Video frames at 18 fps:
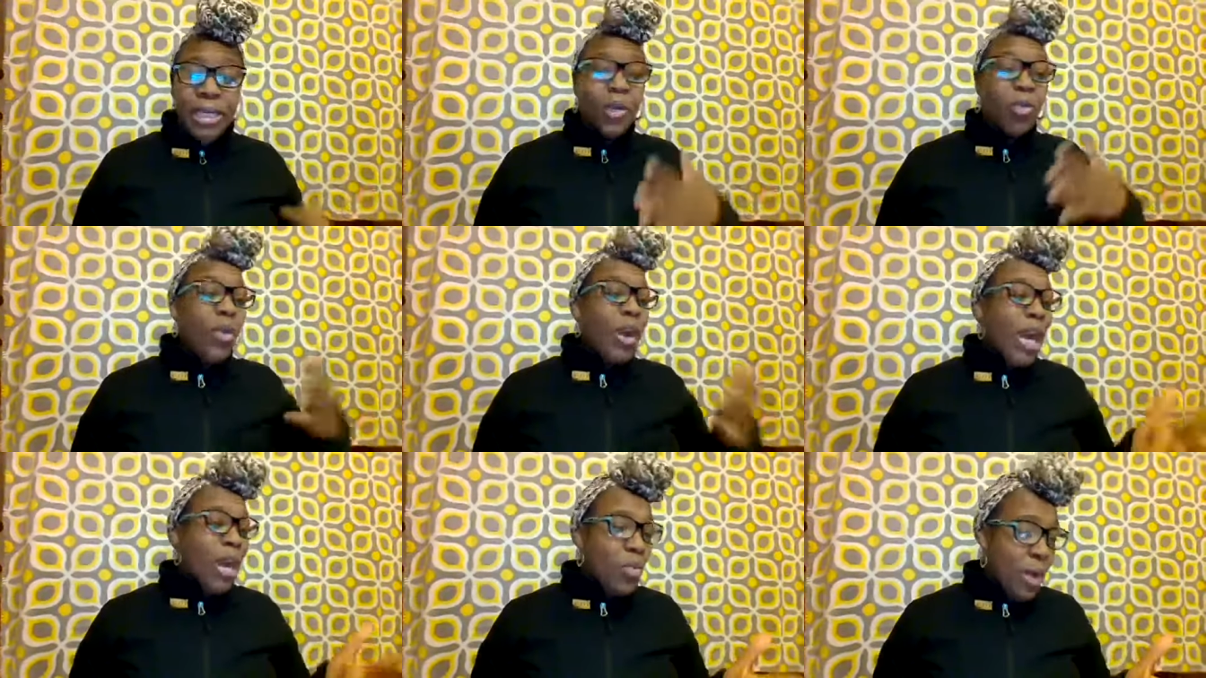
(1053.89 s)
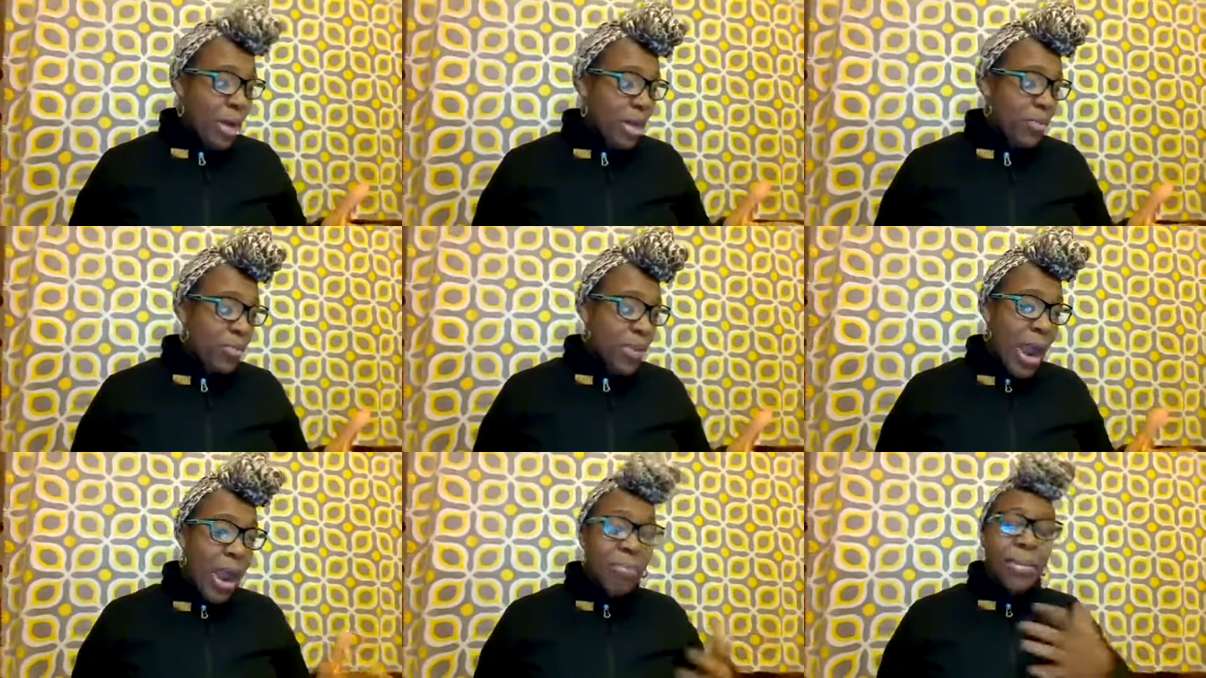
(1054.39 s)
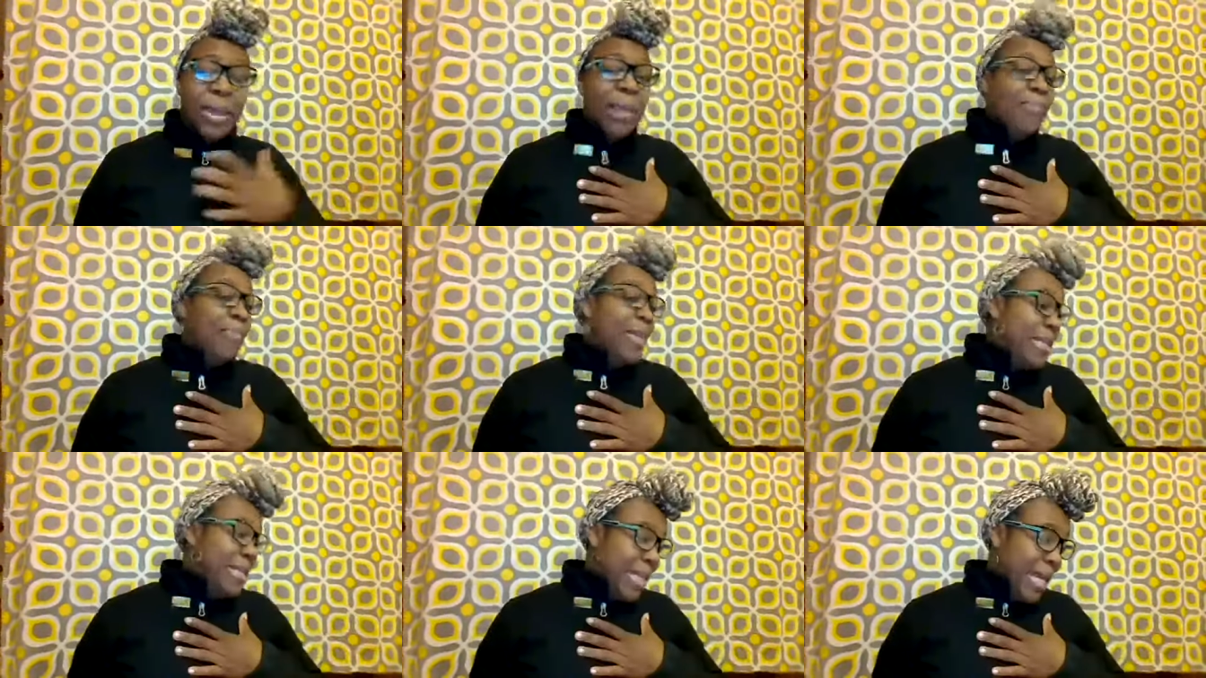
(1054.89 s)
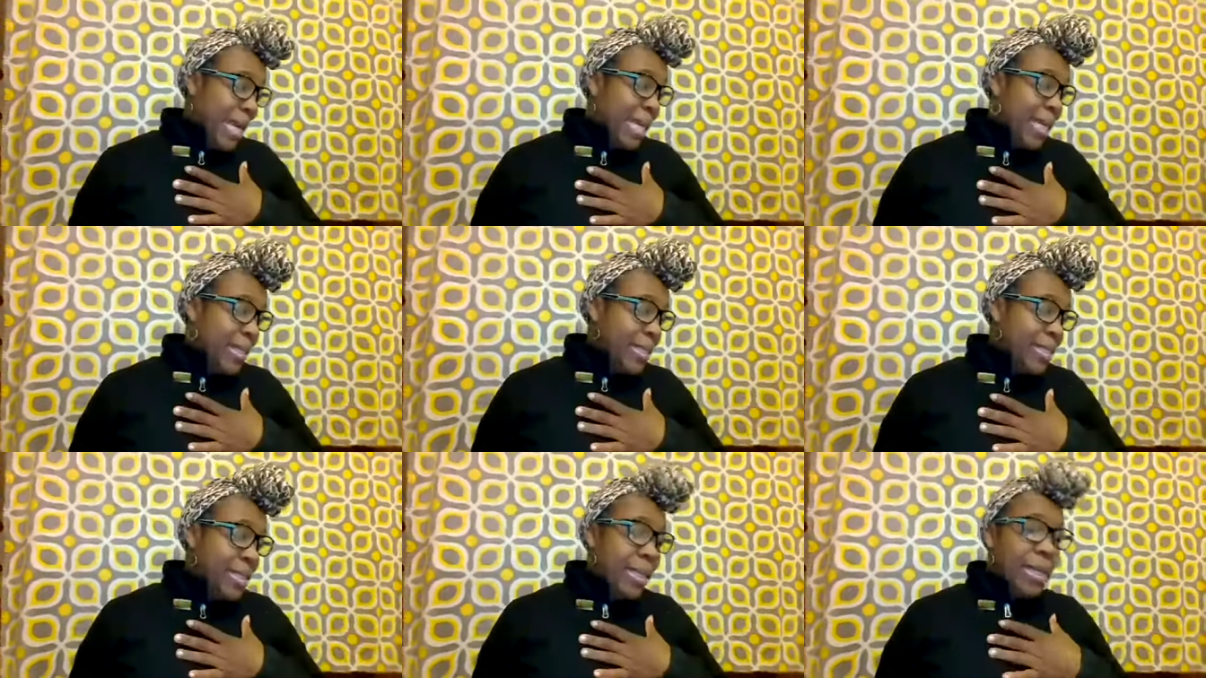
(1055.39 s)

The weed wasn't a problem. Let me tell it.